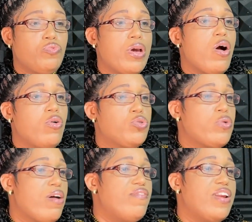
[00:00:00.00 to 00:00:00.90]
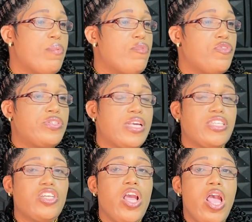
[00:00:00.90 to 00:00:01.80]
We are also available for
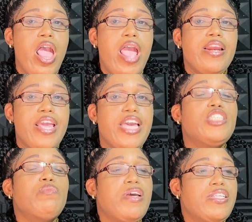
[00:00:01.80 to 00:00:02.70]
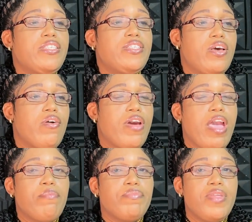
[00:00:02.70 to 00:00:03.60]
such engagements.
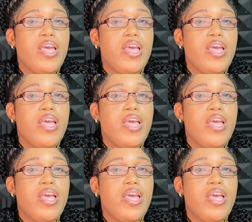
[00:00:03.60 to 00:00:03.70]
Okay?